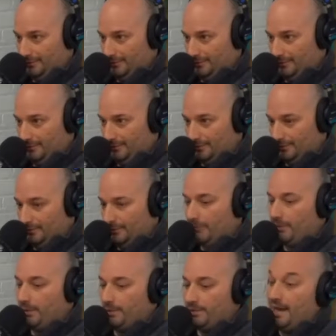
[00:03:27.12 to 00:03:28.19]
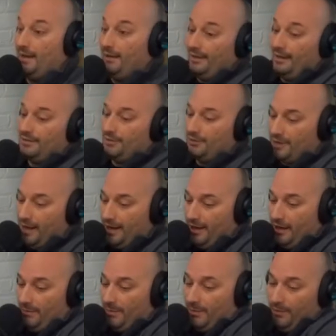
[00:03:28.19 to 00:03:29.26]
yeah. of people telling us they're
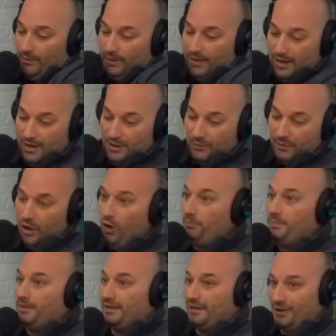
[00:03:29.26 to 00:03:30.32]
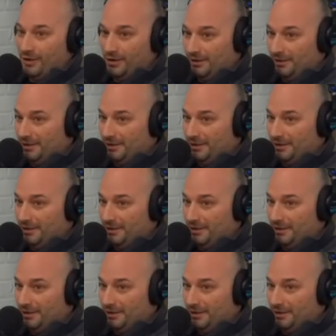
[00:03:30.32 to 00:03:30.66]
signing up. Yeah. I mean, we, hope that they